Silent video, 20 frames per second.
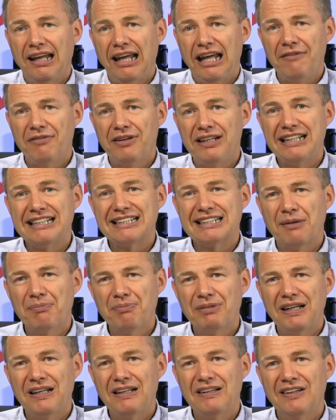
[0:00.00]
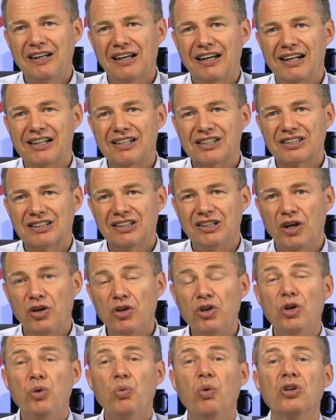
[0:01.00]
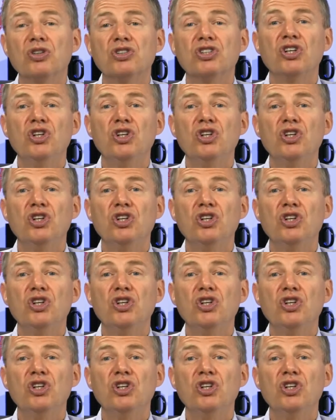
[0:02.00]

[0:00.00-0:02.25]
If it is something that you want